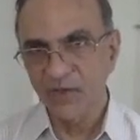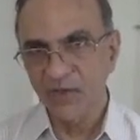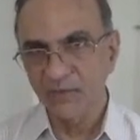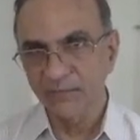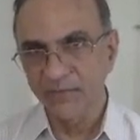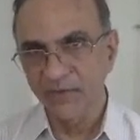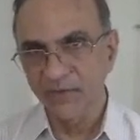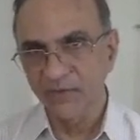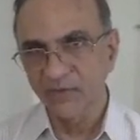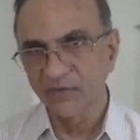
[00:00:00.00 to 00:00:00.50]

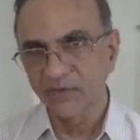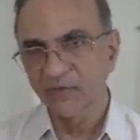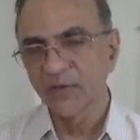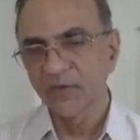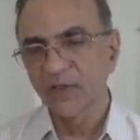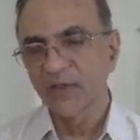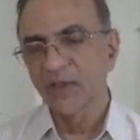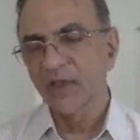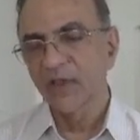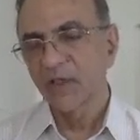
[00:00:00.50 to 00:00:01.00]
appearance
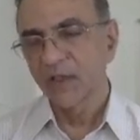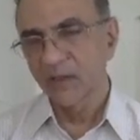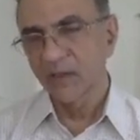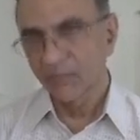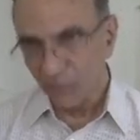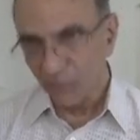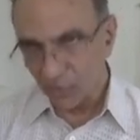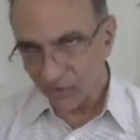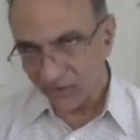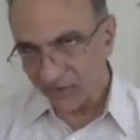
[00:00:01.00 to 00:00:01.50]
and
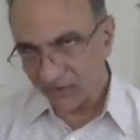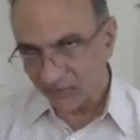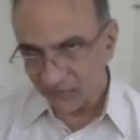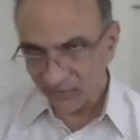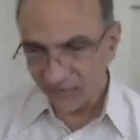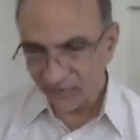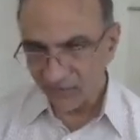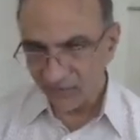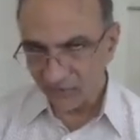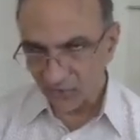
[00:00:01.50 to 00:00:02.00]
bone
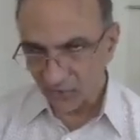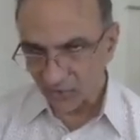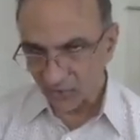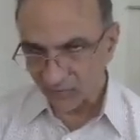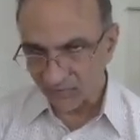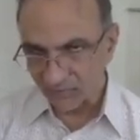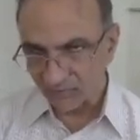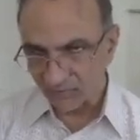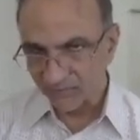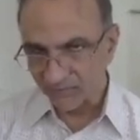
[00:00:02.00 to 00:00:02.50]
density is
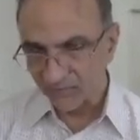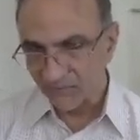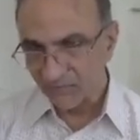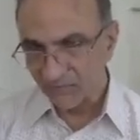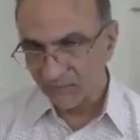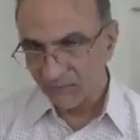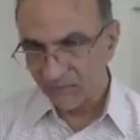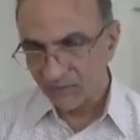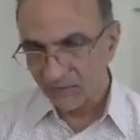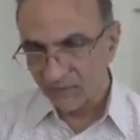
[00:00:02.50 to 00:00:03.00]
normal.
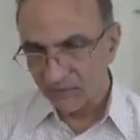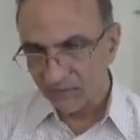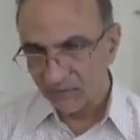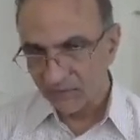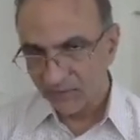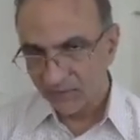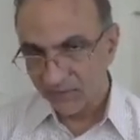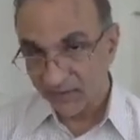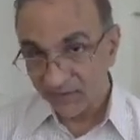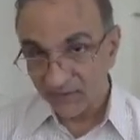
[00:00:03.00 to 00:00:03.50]

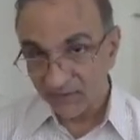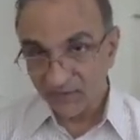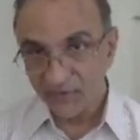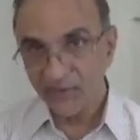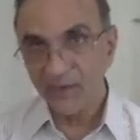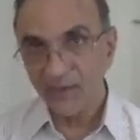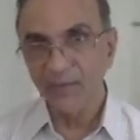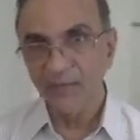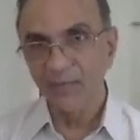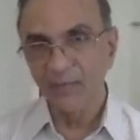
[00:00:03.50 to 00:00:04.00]
10th
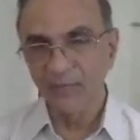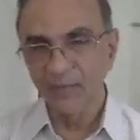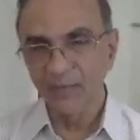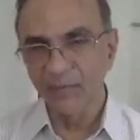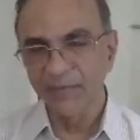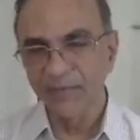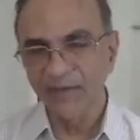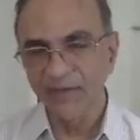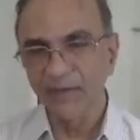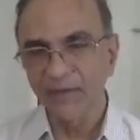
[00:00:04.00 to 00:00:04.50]
time I'm
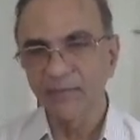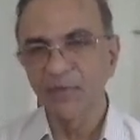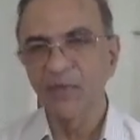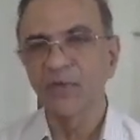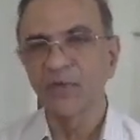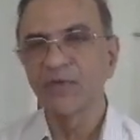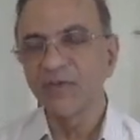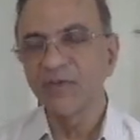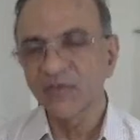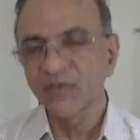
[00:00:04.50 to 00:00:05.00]
repeating
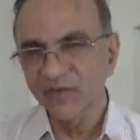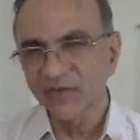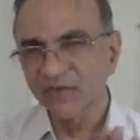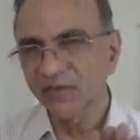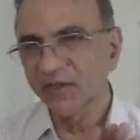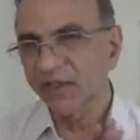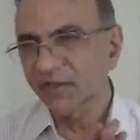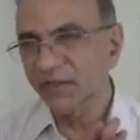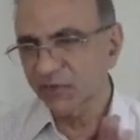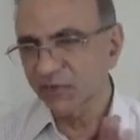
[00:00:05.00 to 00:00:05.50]
because this is an
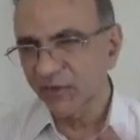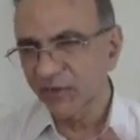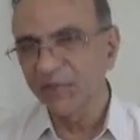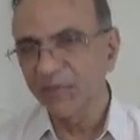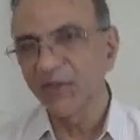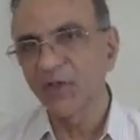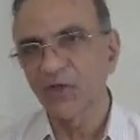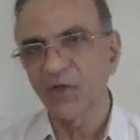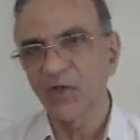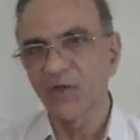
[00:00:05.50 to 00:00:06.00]
extremely
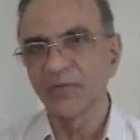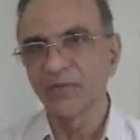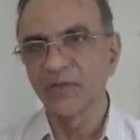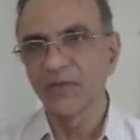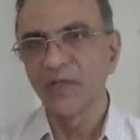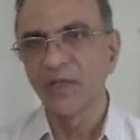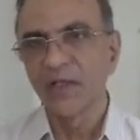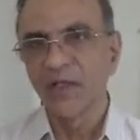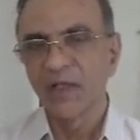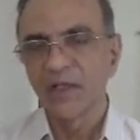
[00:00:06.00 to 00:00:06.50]

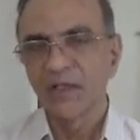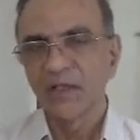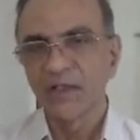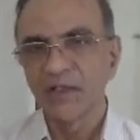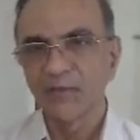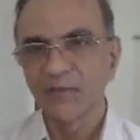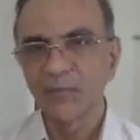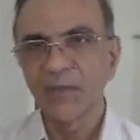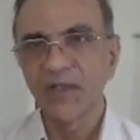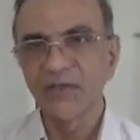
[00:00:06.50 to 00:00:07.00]
common
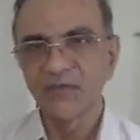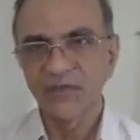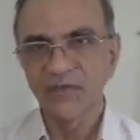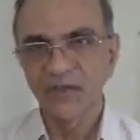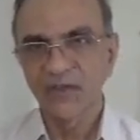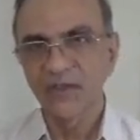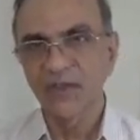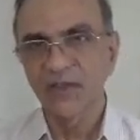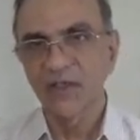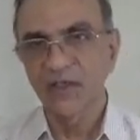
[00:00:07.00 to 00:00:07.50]
dysplasia
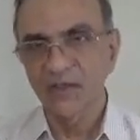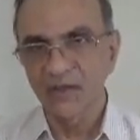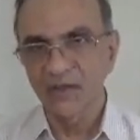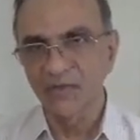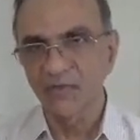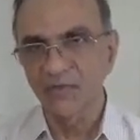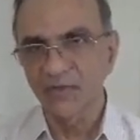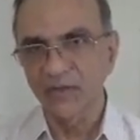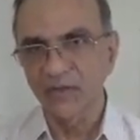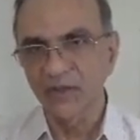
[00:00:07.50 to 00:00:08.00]
in our
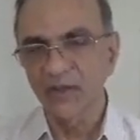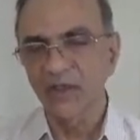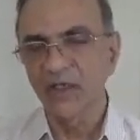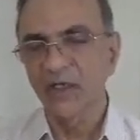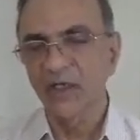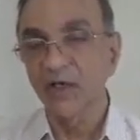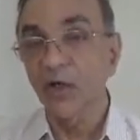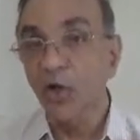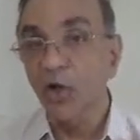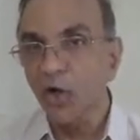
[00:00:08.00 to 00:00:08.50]
country
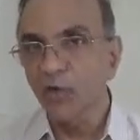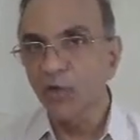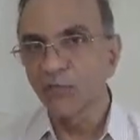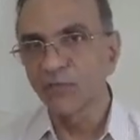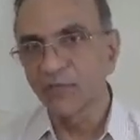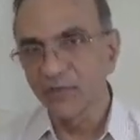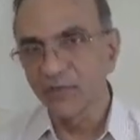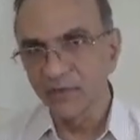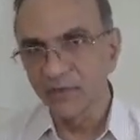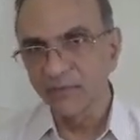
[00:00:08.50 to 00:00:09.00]
and
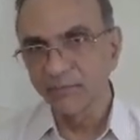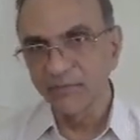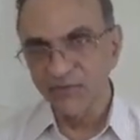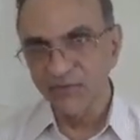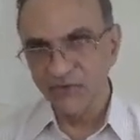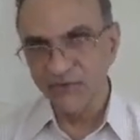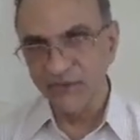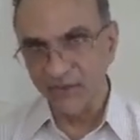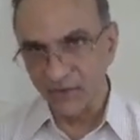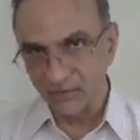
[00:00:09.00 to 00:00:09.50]
often
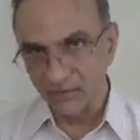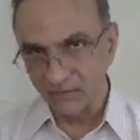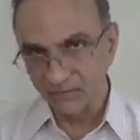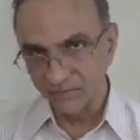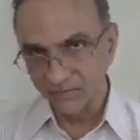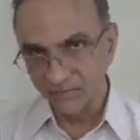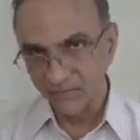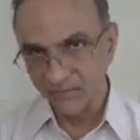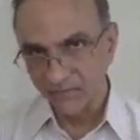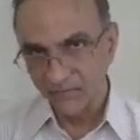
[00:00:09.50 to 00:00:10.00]
mistaken.
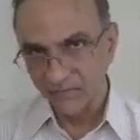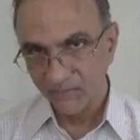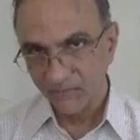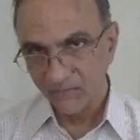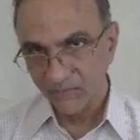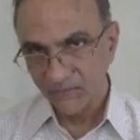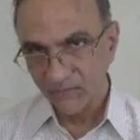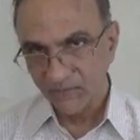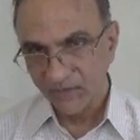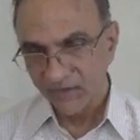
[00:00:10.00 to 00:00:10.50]

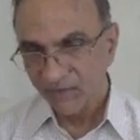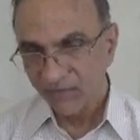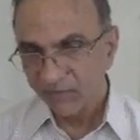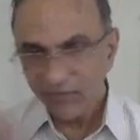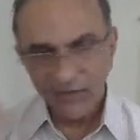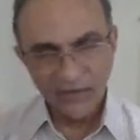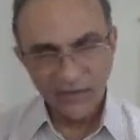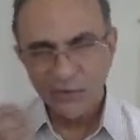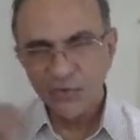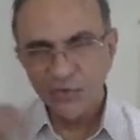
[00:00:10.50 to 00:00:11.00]
In
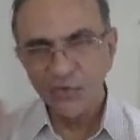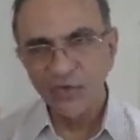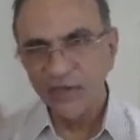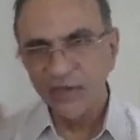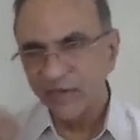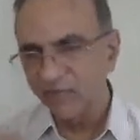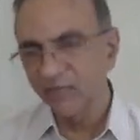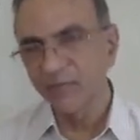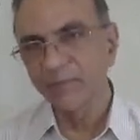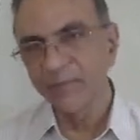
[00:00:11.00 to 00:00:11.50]
fact, it should
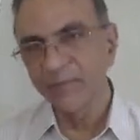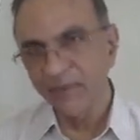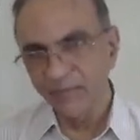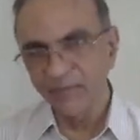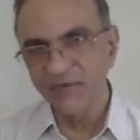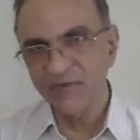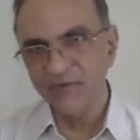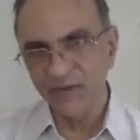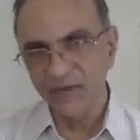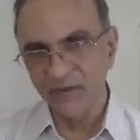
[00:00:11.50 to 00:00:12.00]
never be
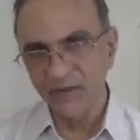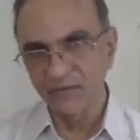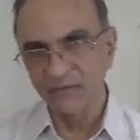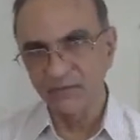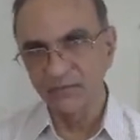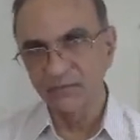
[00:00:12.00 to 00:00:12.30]
mistaken